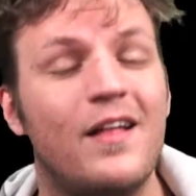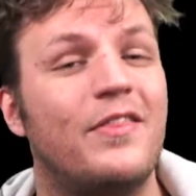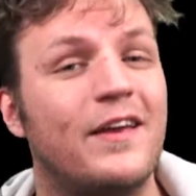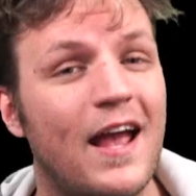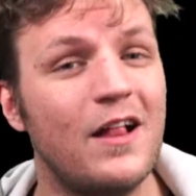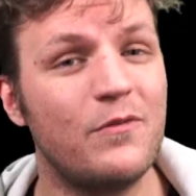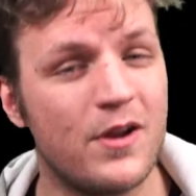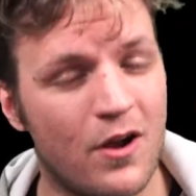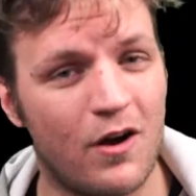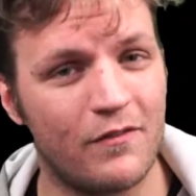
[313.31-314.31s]
The
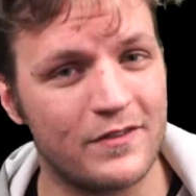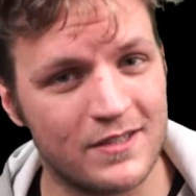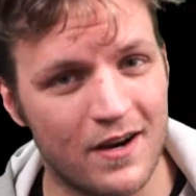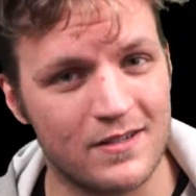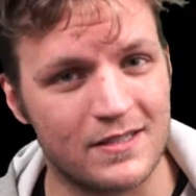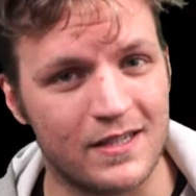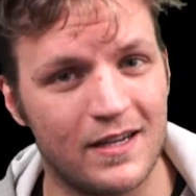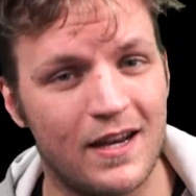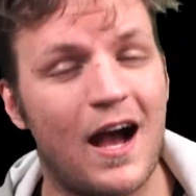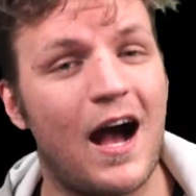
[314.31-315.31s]
gallery called the
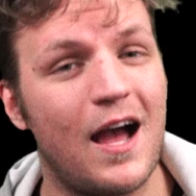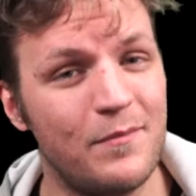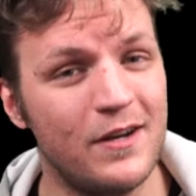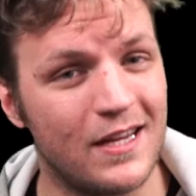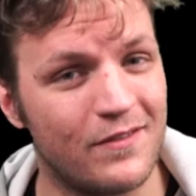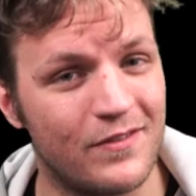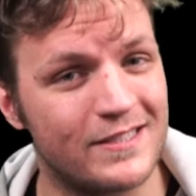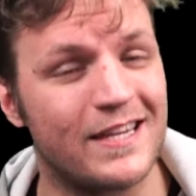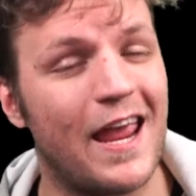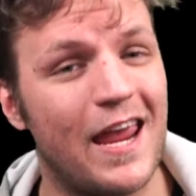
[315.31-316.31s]
Starseed, I'm going to give
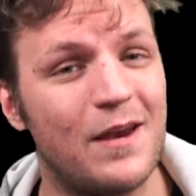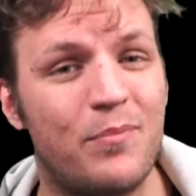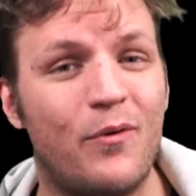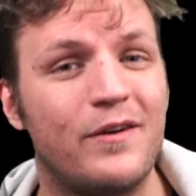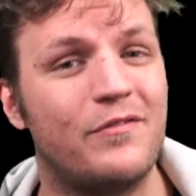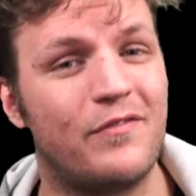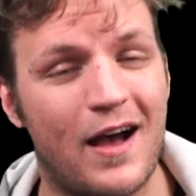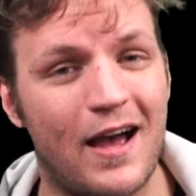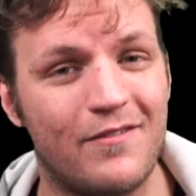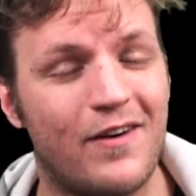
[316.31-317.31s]
this an
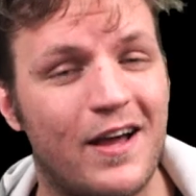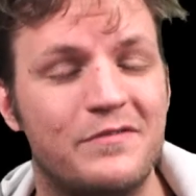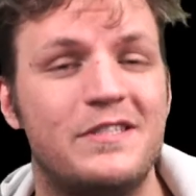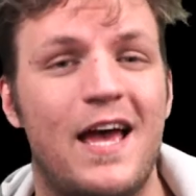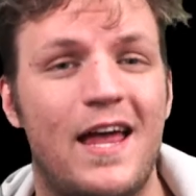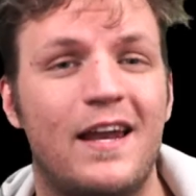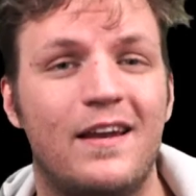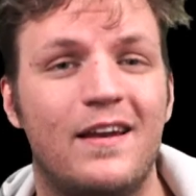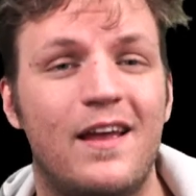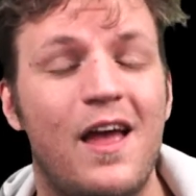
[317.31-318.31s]
8.5 out of 10.
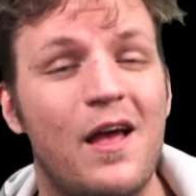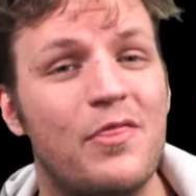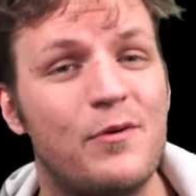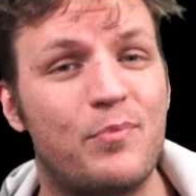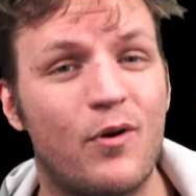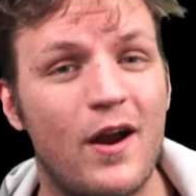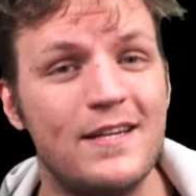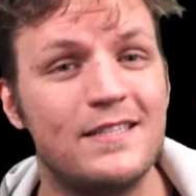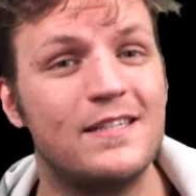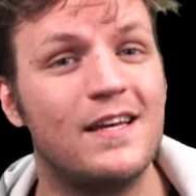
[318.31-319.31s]
The
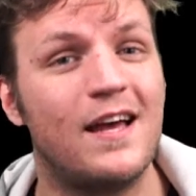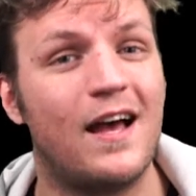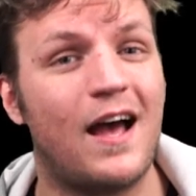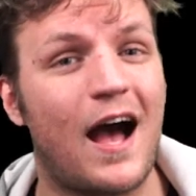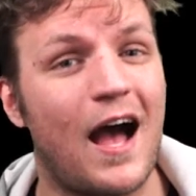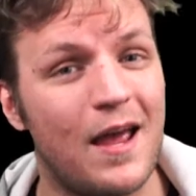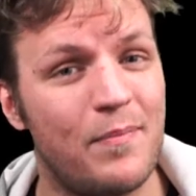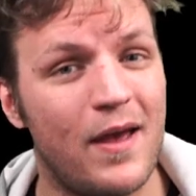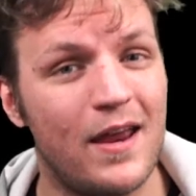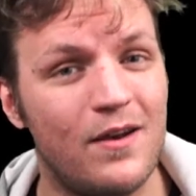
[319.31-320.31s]
price I
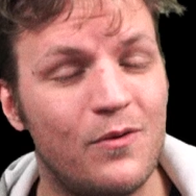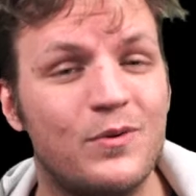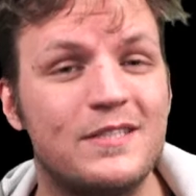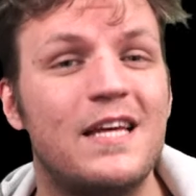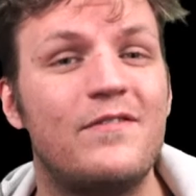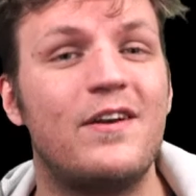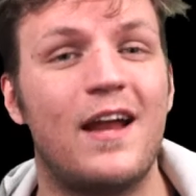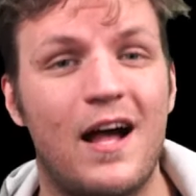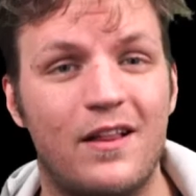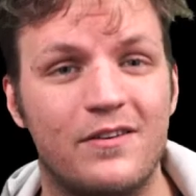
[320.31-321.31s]
paid was
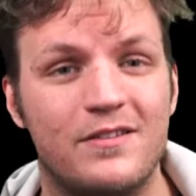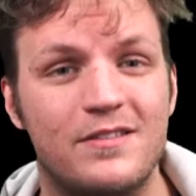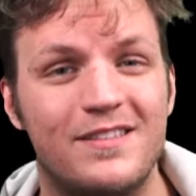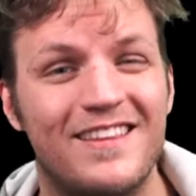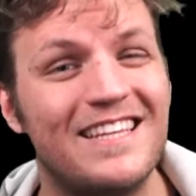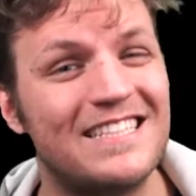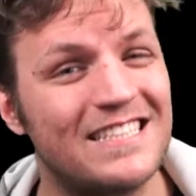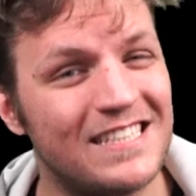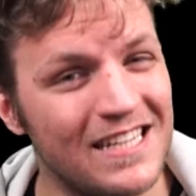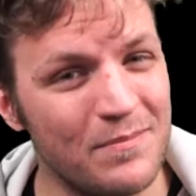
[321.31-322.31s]
$7. The
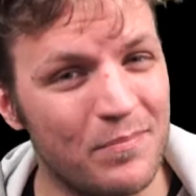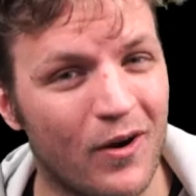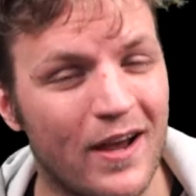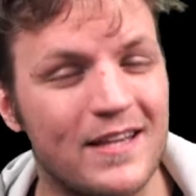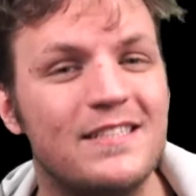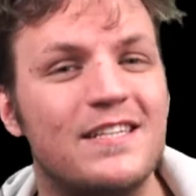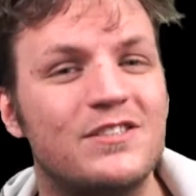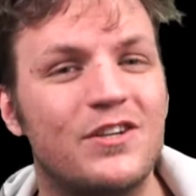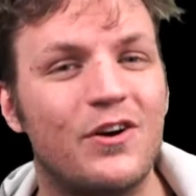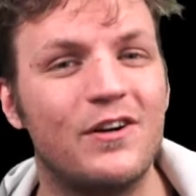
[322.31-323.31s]
Steam price
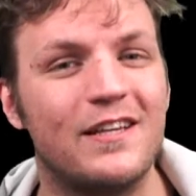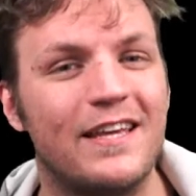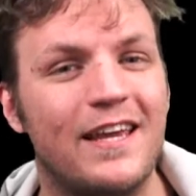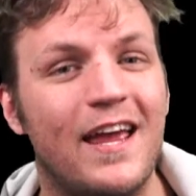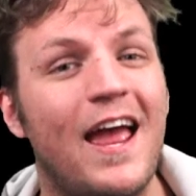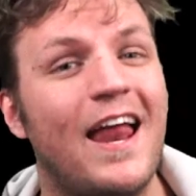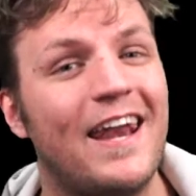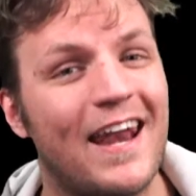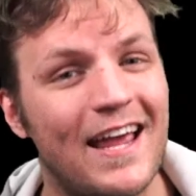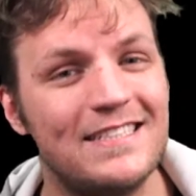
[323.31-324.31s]
is currently
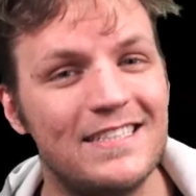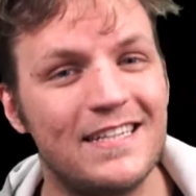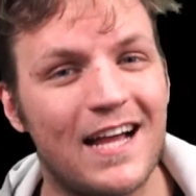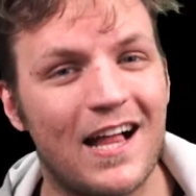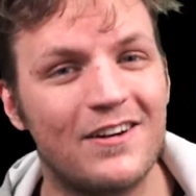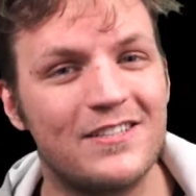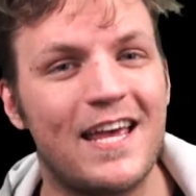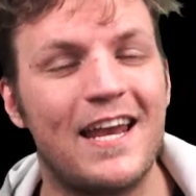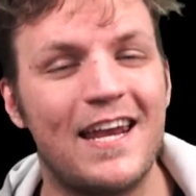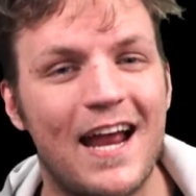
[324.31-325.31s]

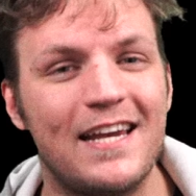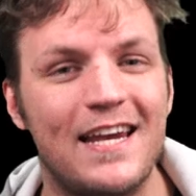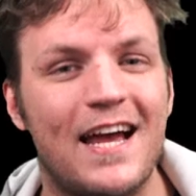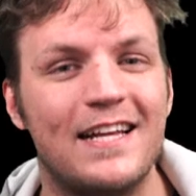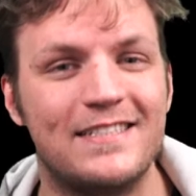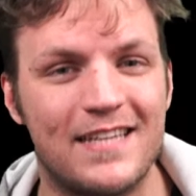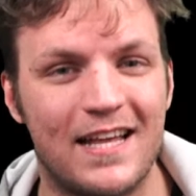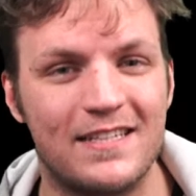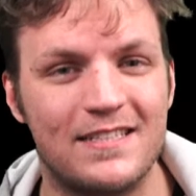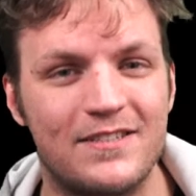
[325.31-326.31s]

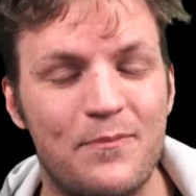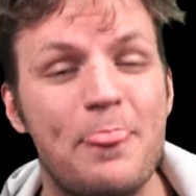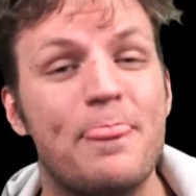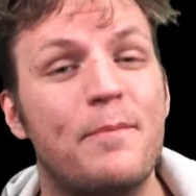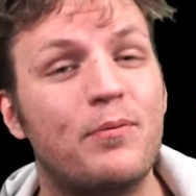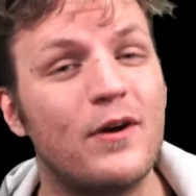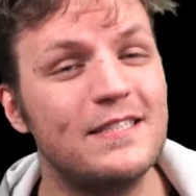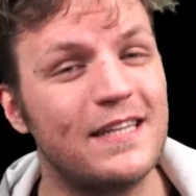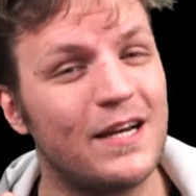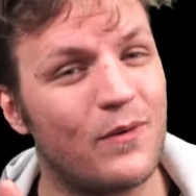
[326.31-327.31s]
$19.99. The
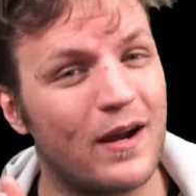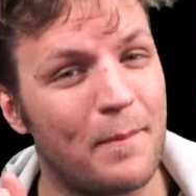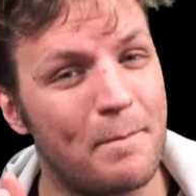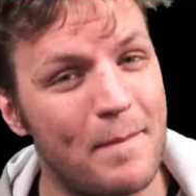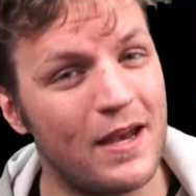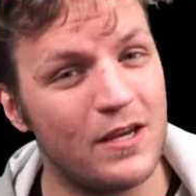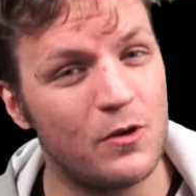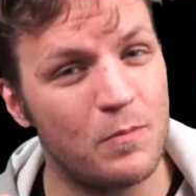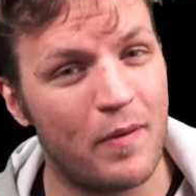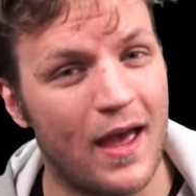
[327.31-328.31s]
price I'd recommend
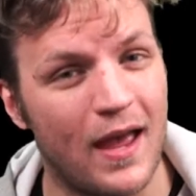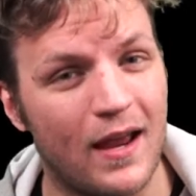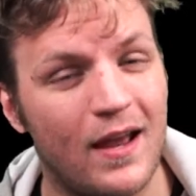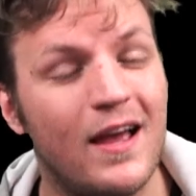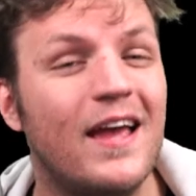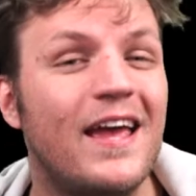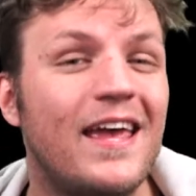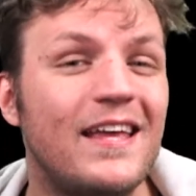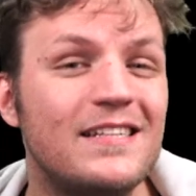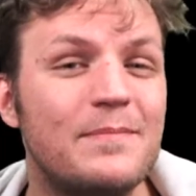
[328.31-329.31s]
you pay
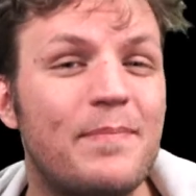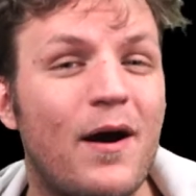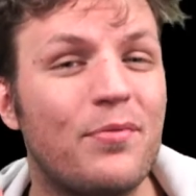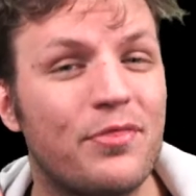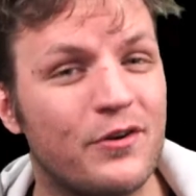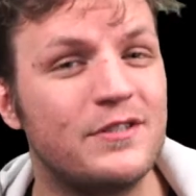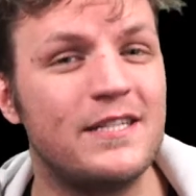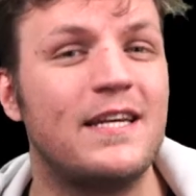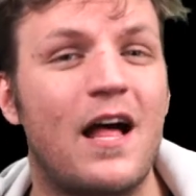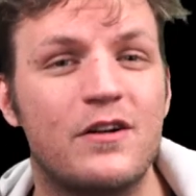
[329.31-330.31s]
is about
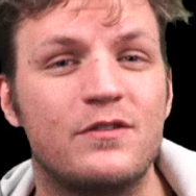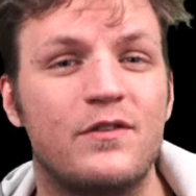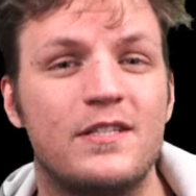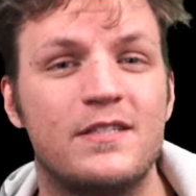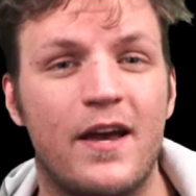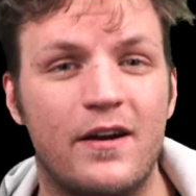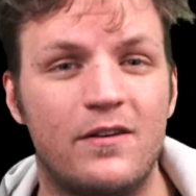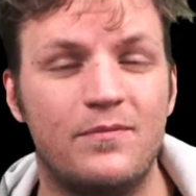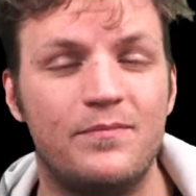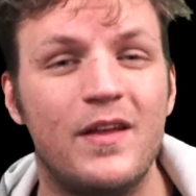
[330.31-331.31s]
$13 for this
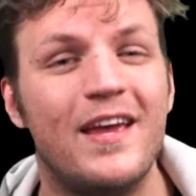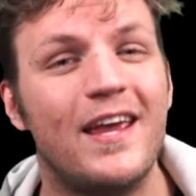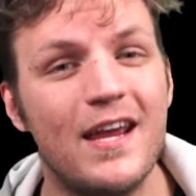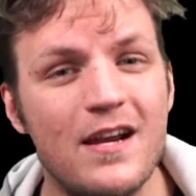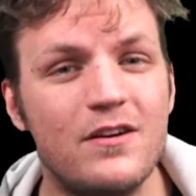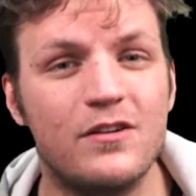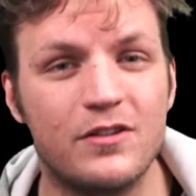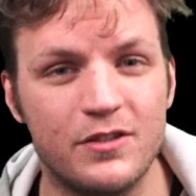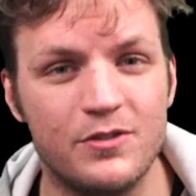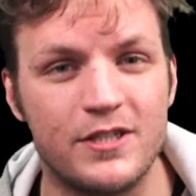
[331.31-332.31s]
title. In
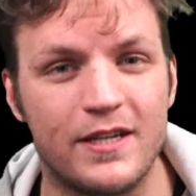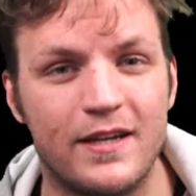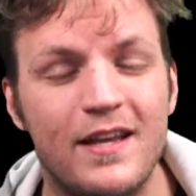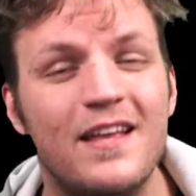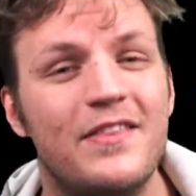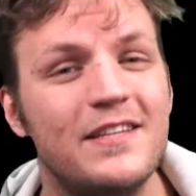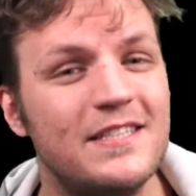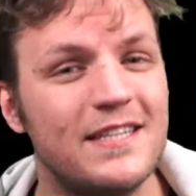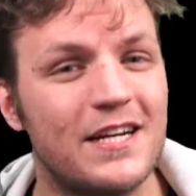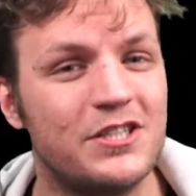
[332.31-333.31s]
conclusion, this
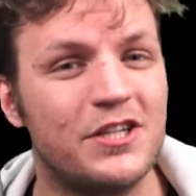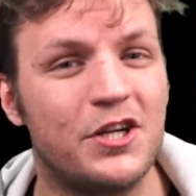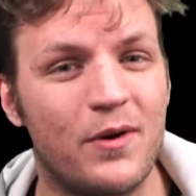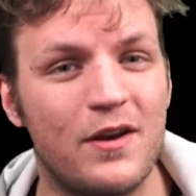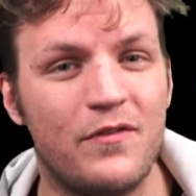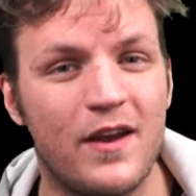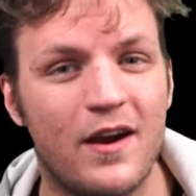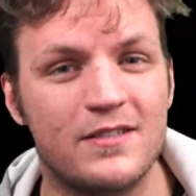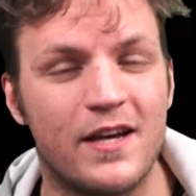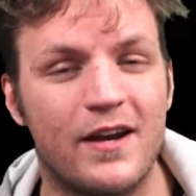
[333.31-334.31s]
is actually a great
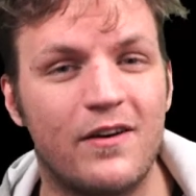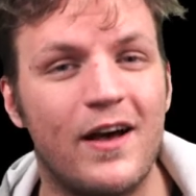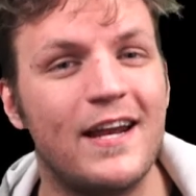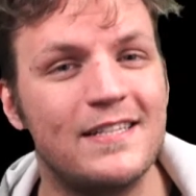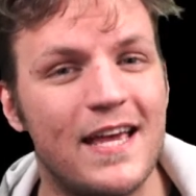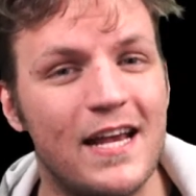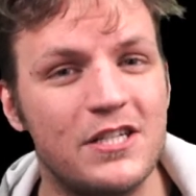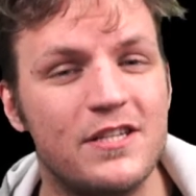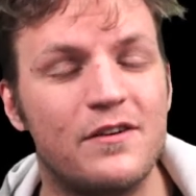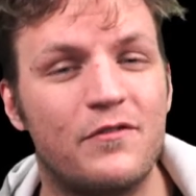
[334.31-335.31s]
VR title, and it's
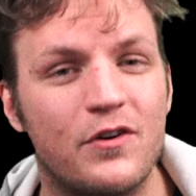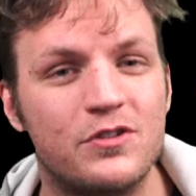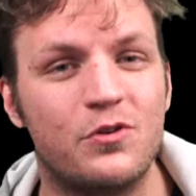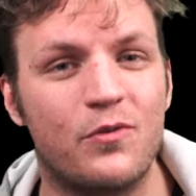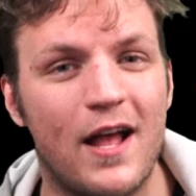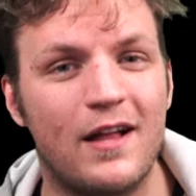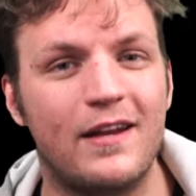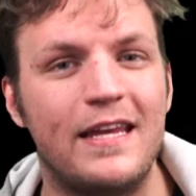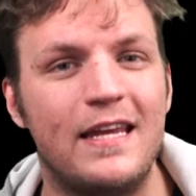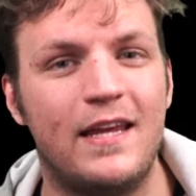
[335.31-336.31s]
actually a virtual
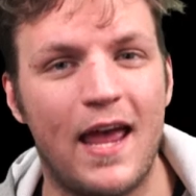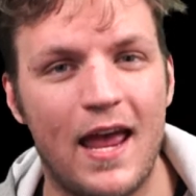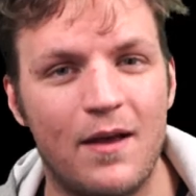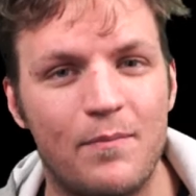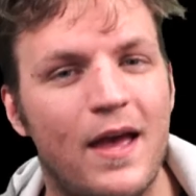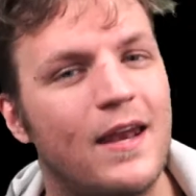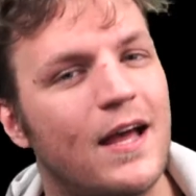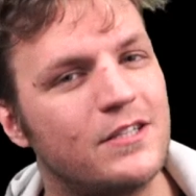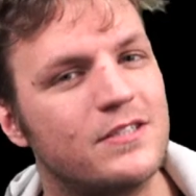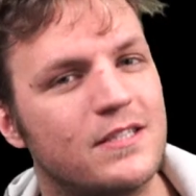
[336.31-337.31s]
reality game and
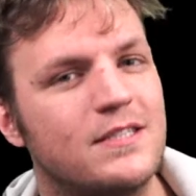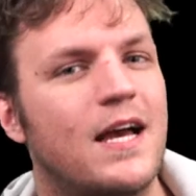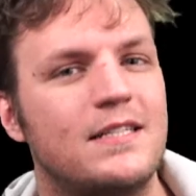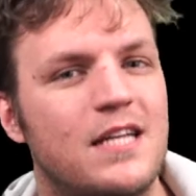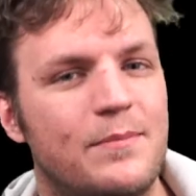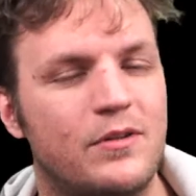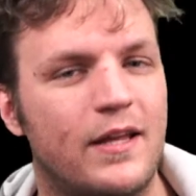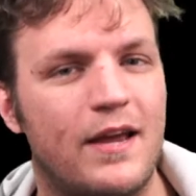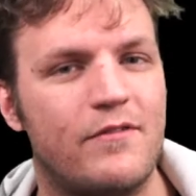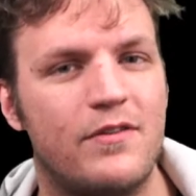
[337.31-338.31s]
not just a tech demo
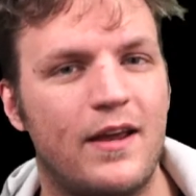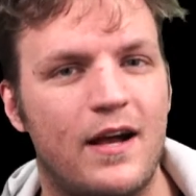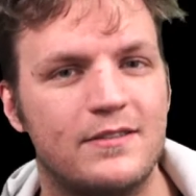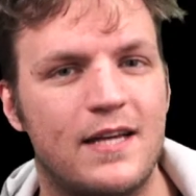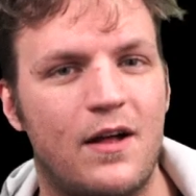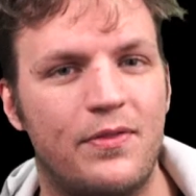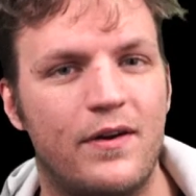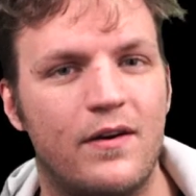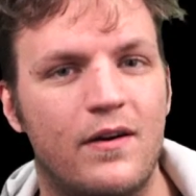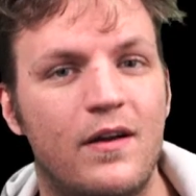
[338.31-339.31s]
like everything else out
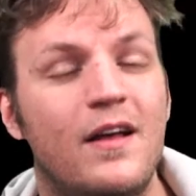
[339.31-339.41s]
there.